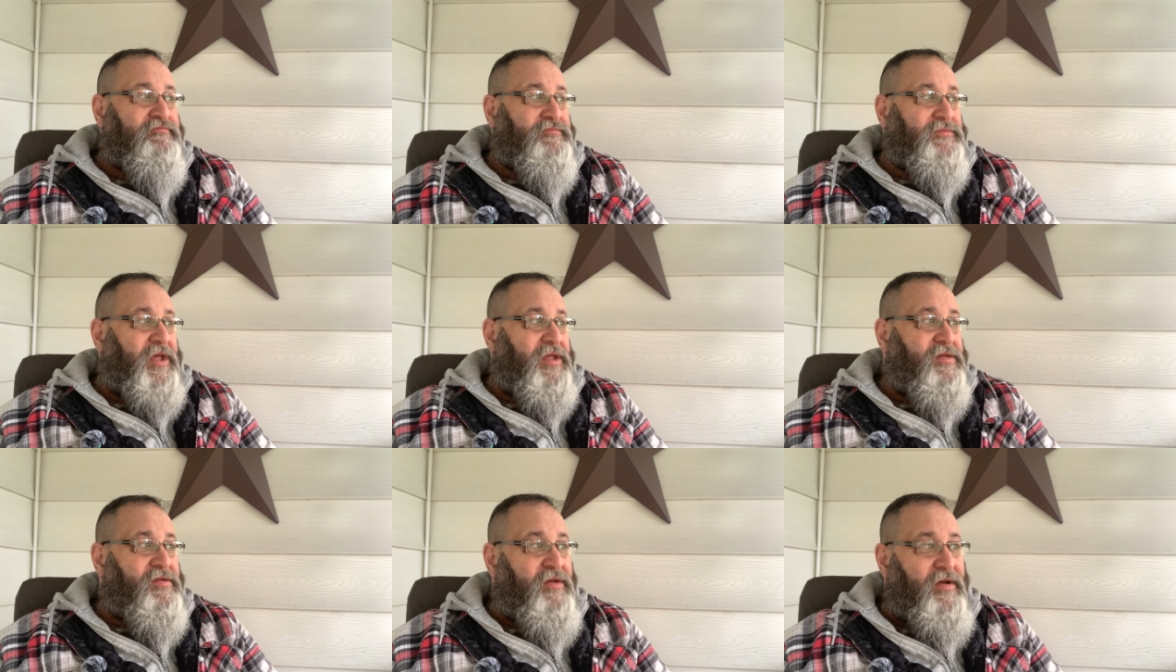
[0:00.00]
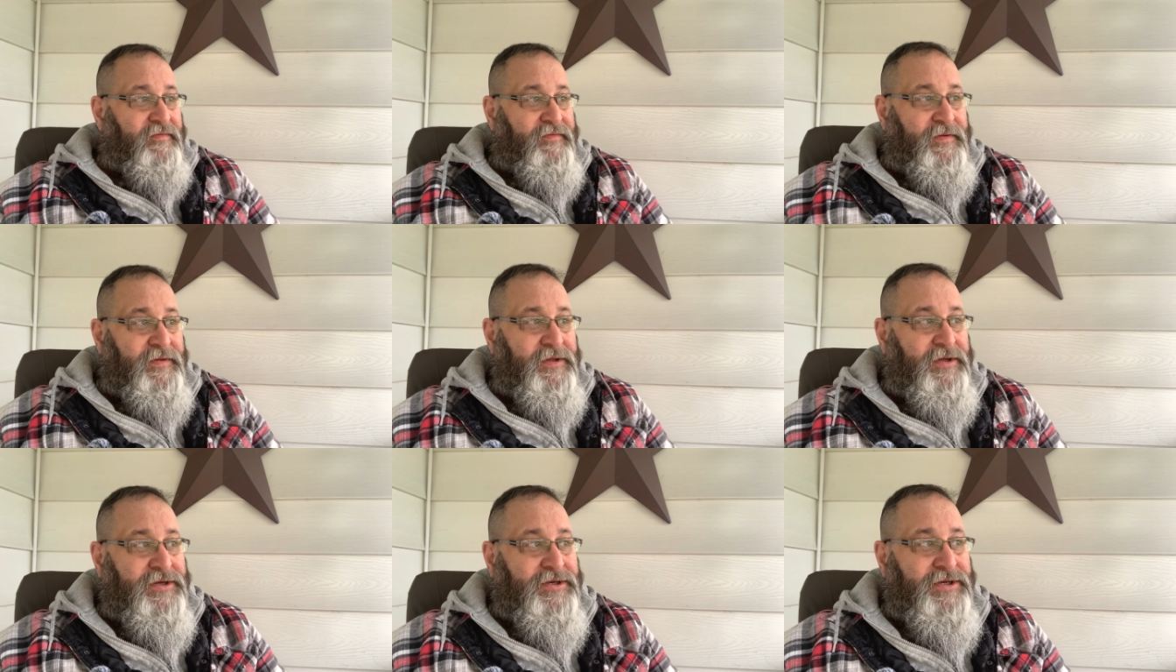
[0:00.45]
and stuff.
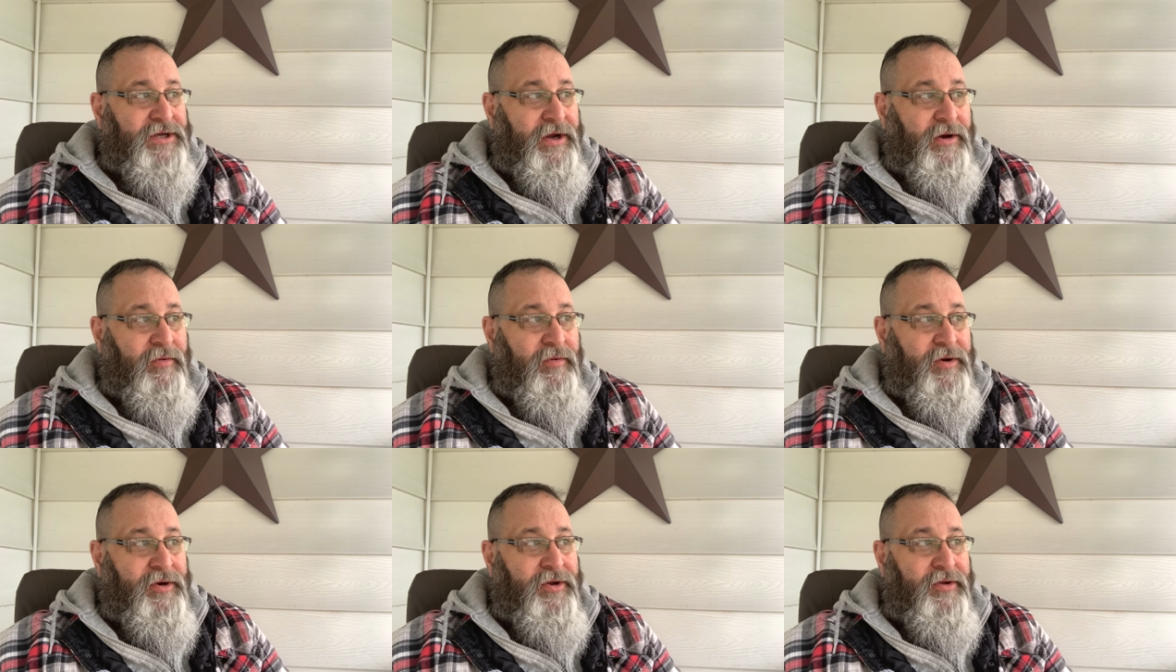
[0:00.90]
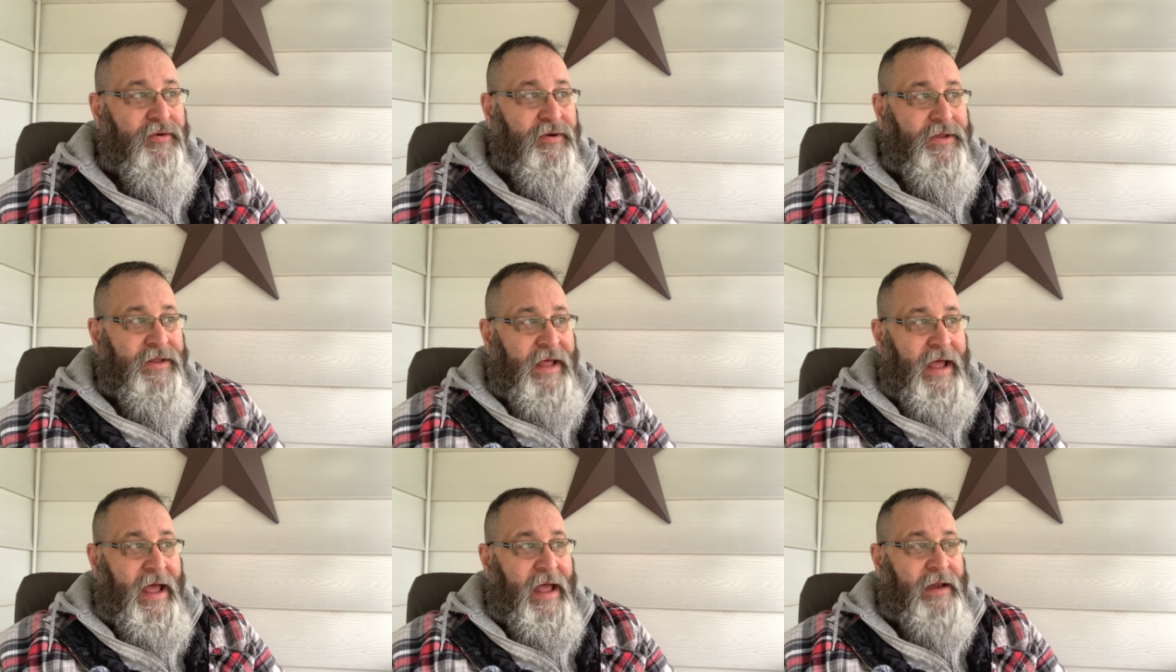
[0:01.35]
And this year we're
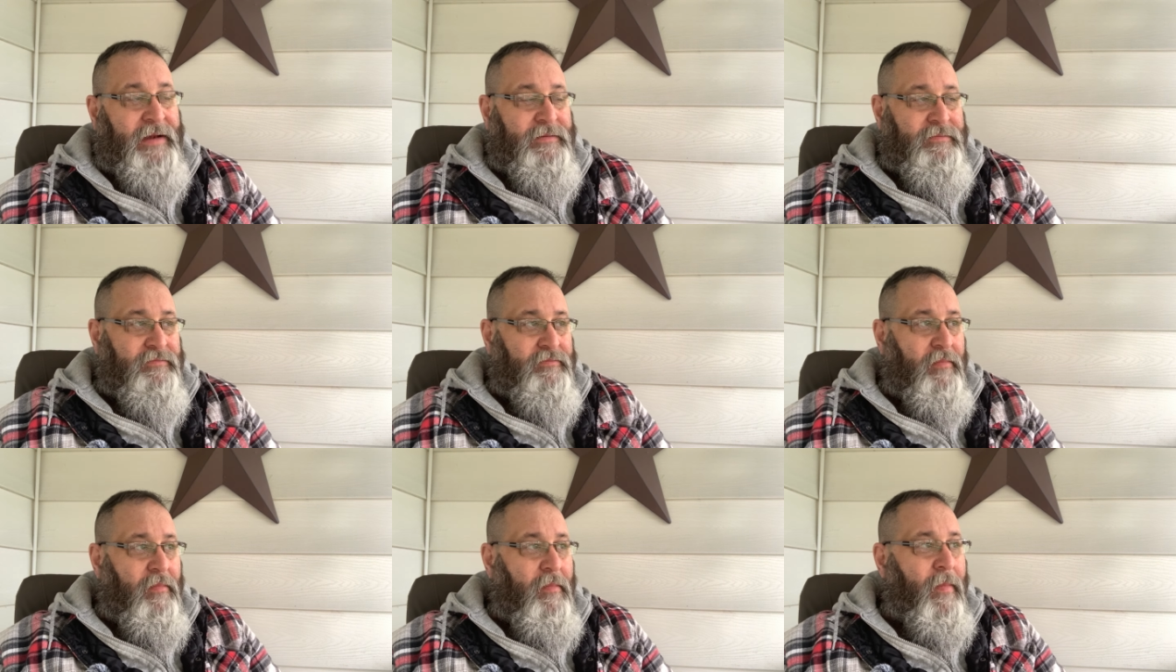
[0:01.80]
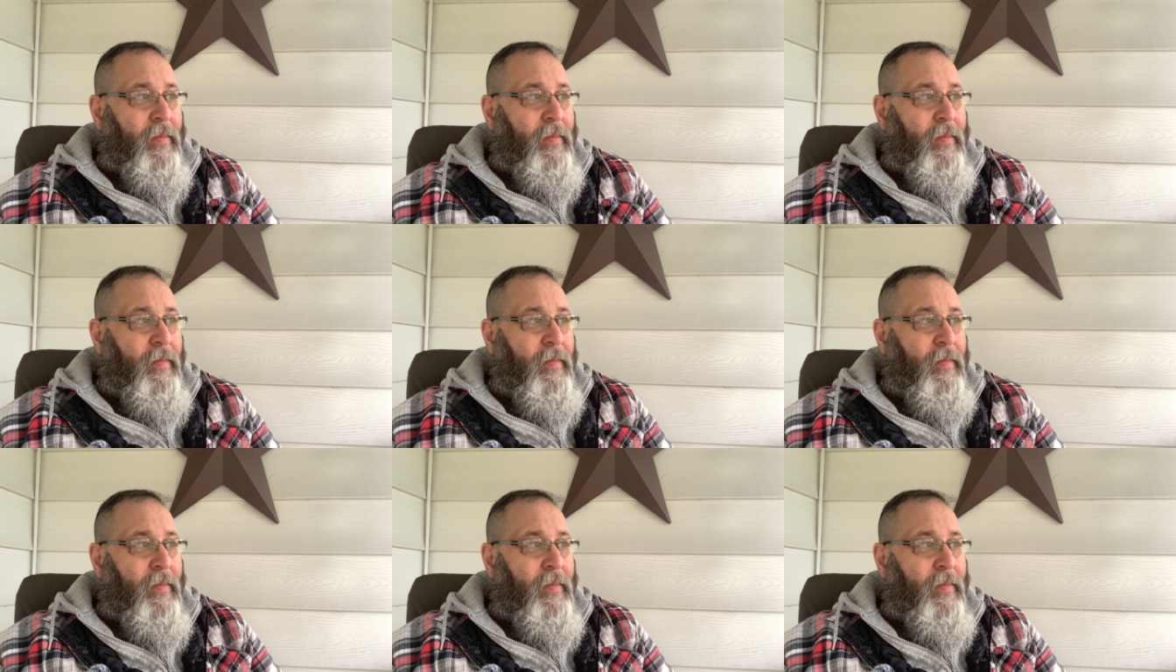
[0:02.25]
doing that and